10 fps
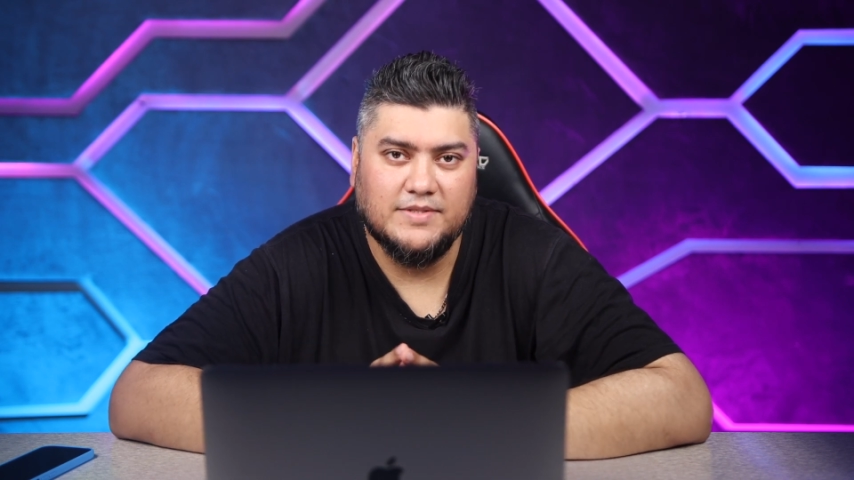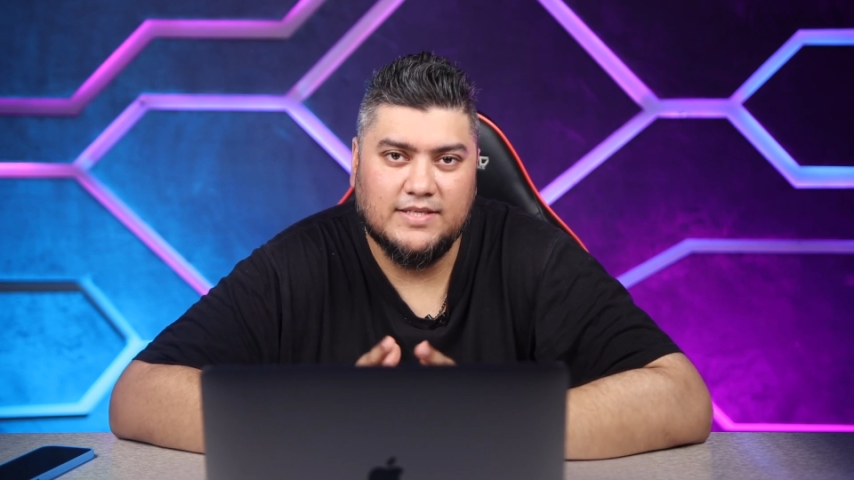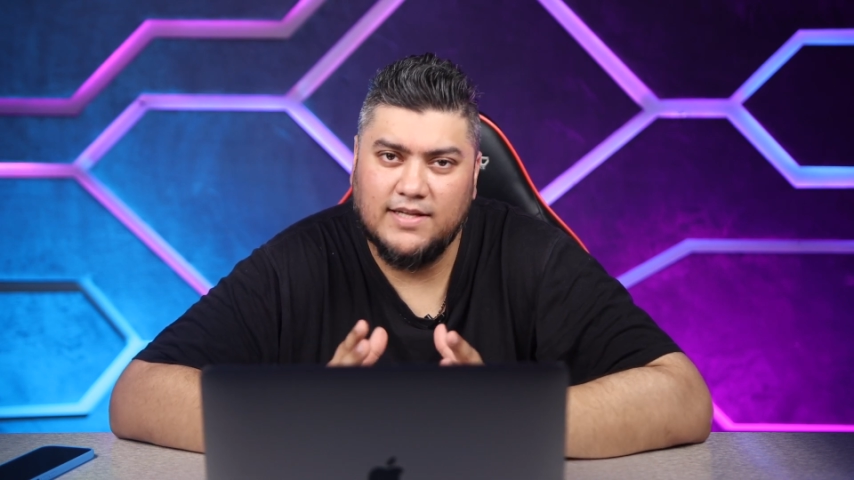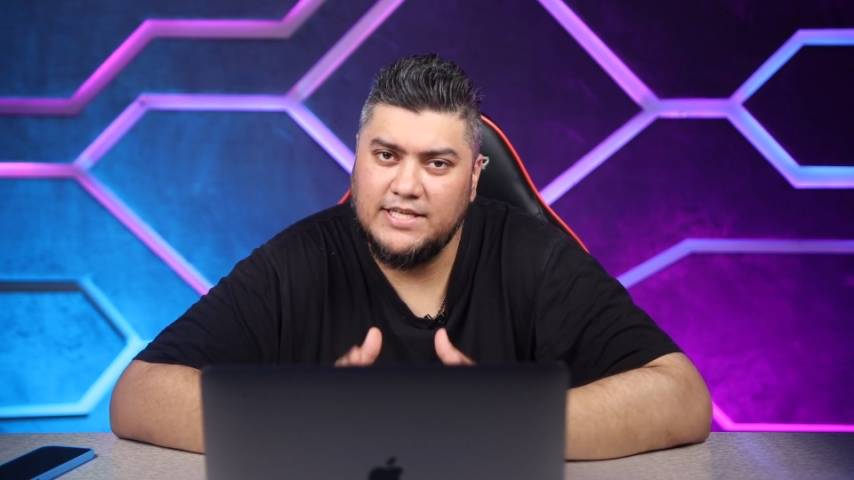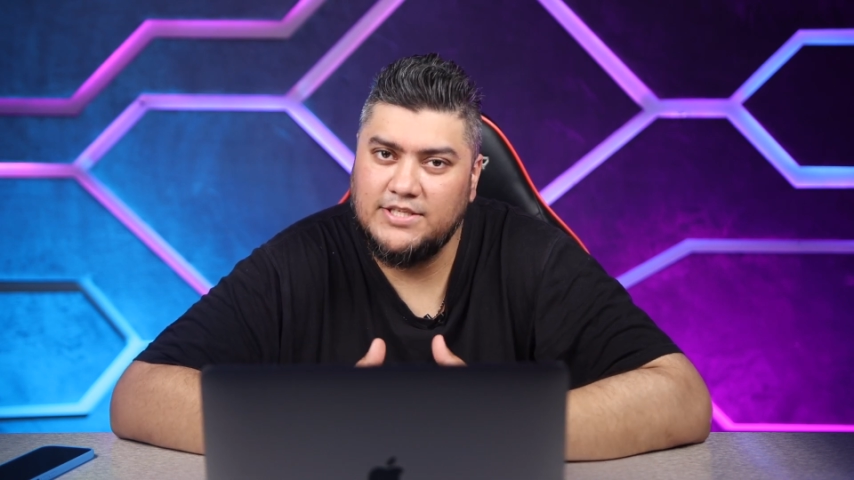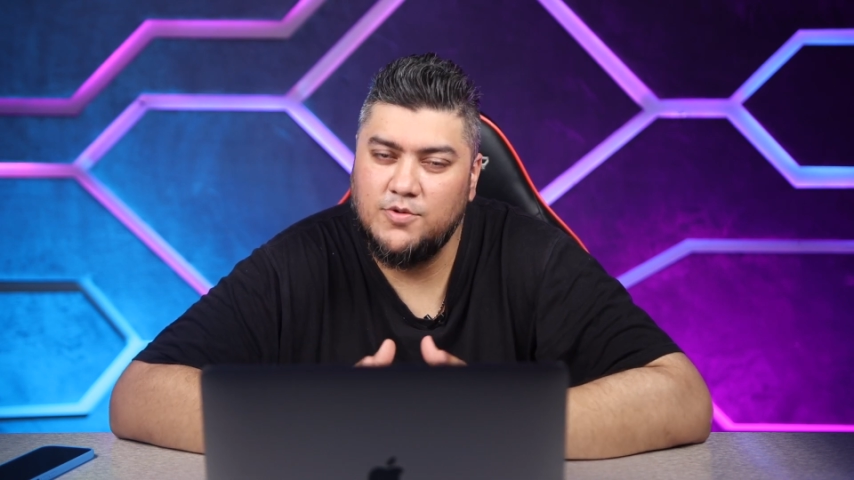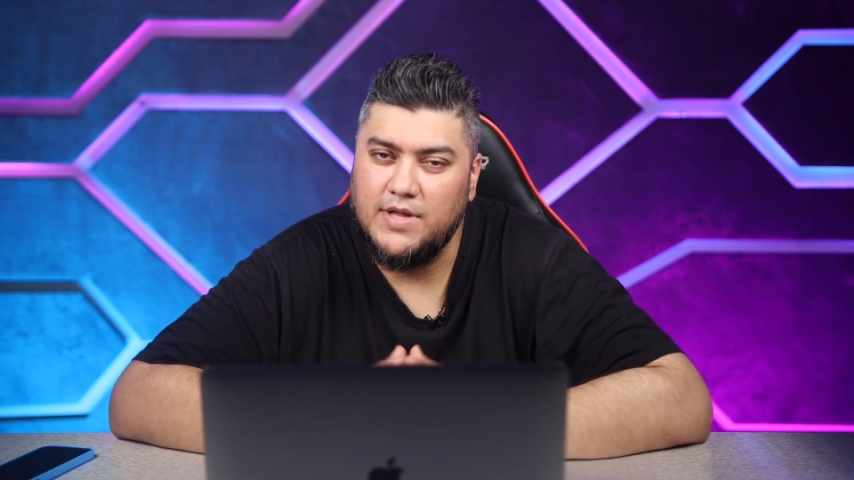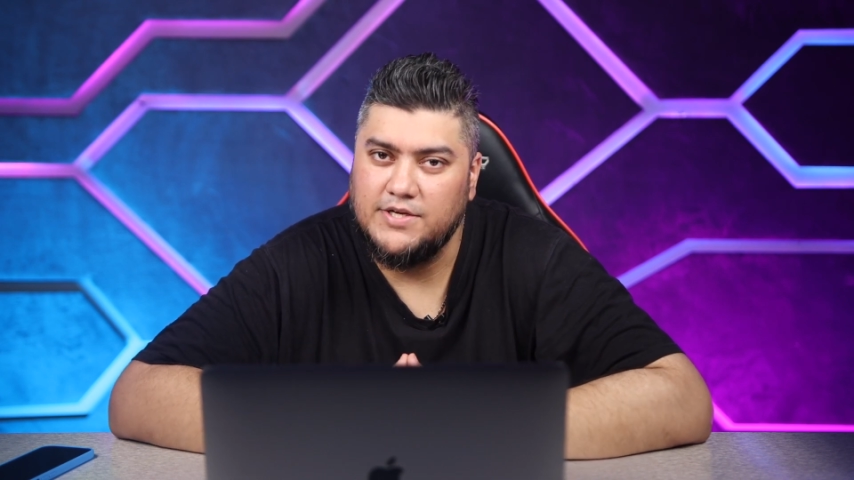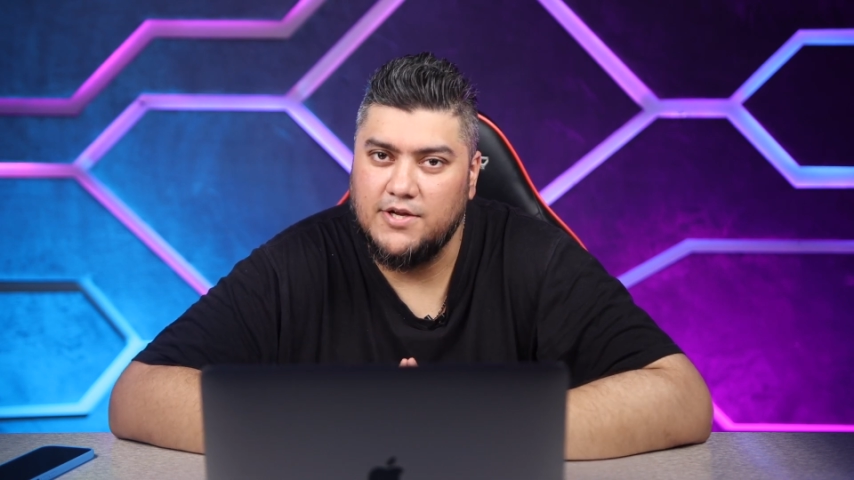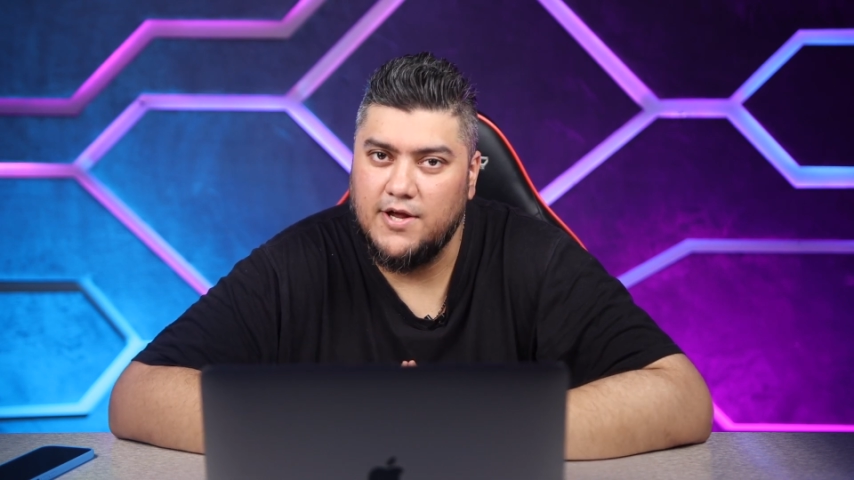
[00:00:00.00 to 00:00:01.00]
so let's do
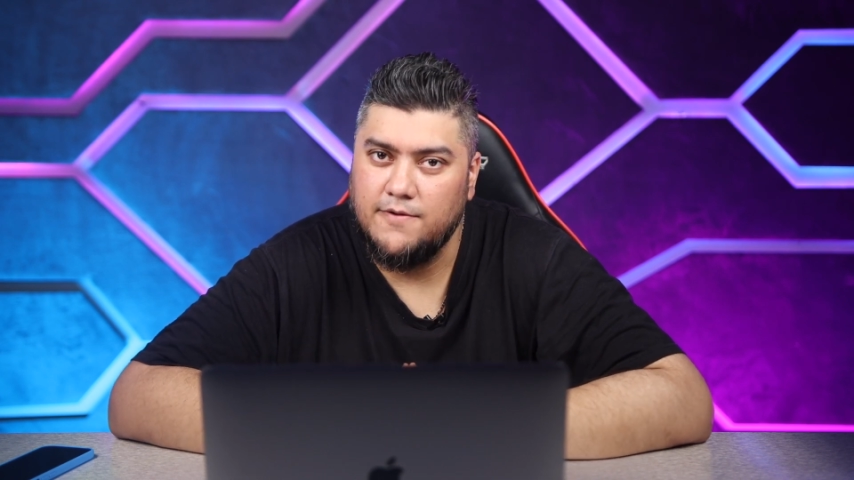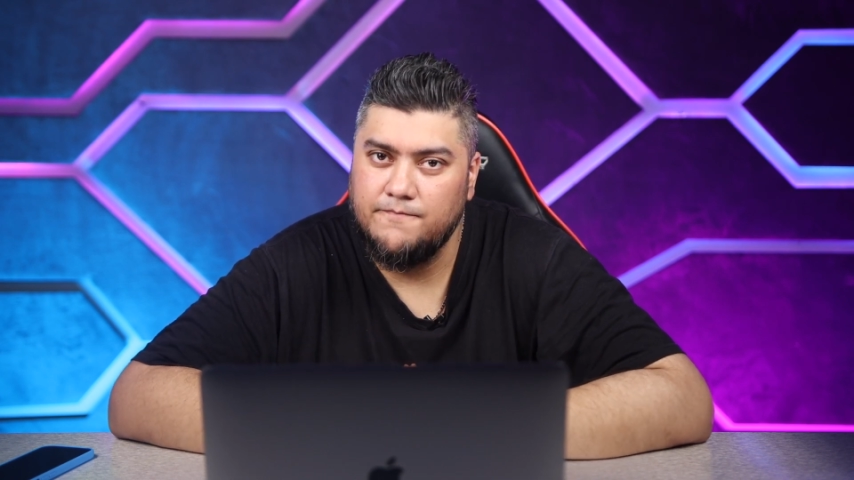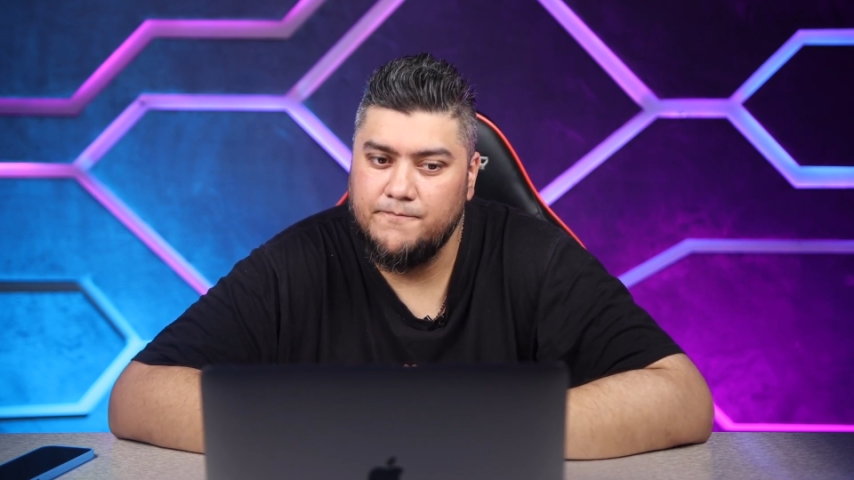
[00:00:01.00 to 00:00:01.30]
that today.